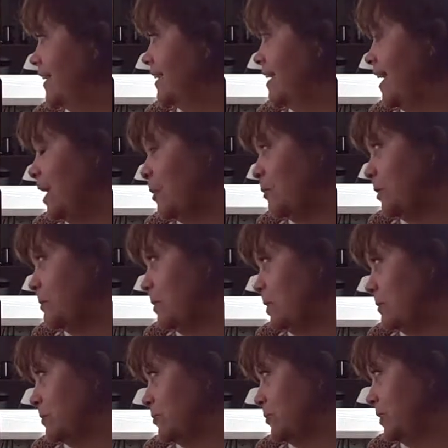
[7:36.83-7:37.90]
Concrete
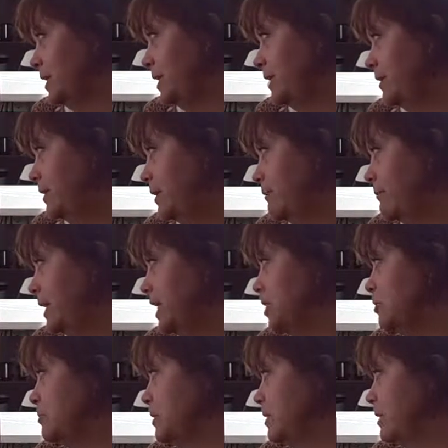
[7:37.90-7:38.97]
poetry, the
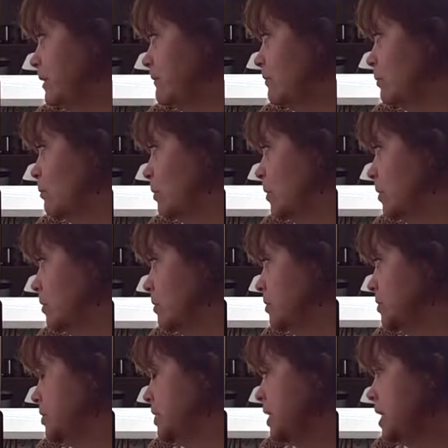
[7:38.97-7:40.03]
arrangement of the
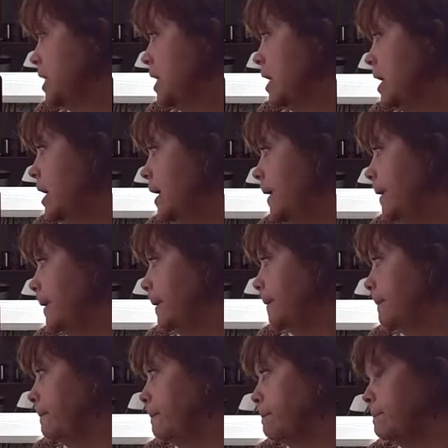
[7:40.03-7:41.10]
words
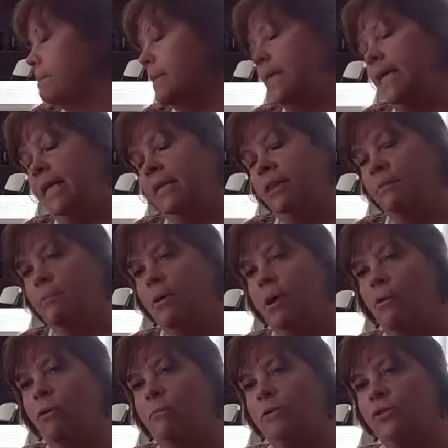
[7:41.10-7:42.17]
in the
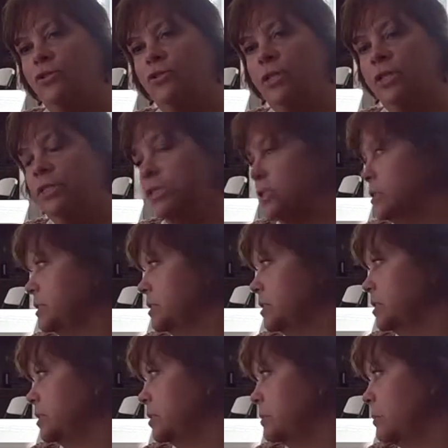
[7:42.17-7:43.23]
poem is just
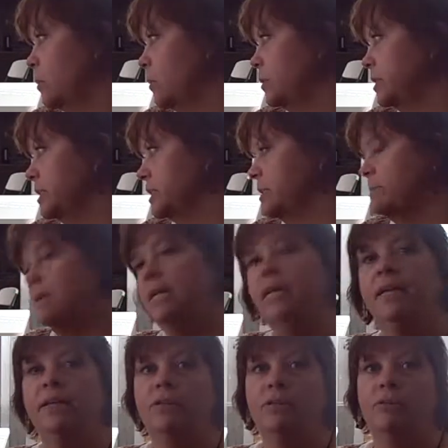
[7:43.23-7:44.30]
as important as the
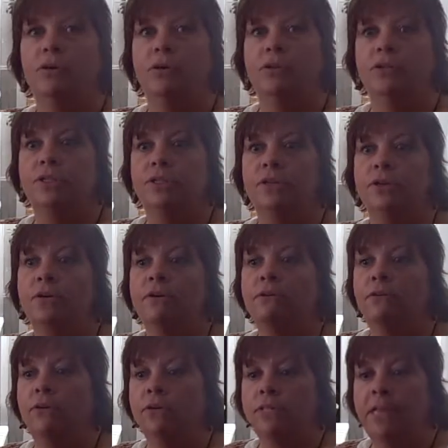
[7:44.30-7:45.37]
meaning of the words.
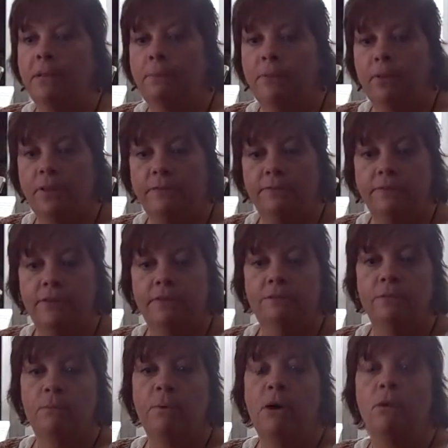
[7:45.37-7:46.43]
For example, if
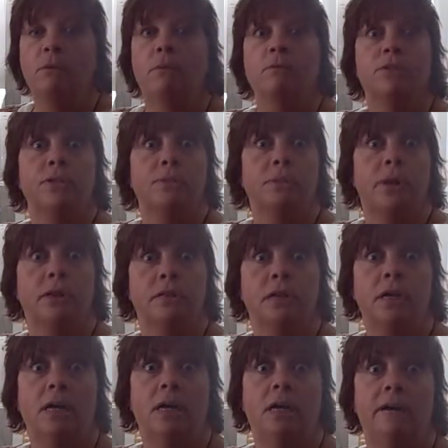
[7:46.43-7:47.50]
a poem was about
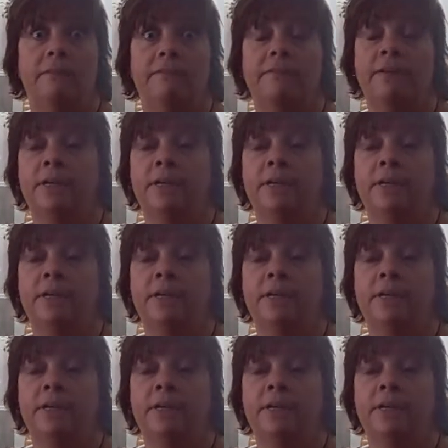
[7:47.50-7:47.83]
love,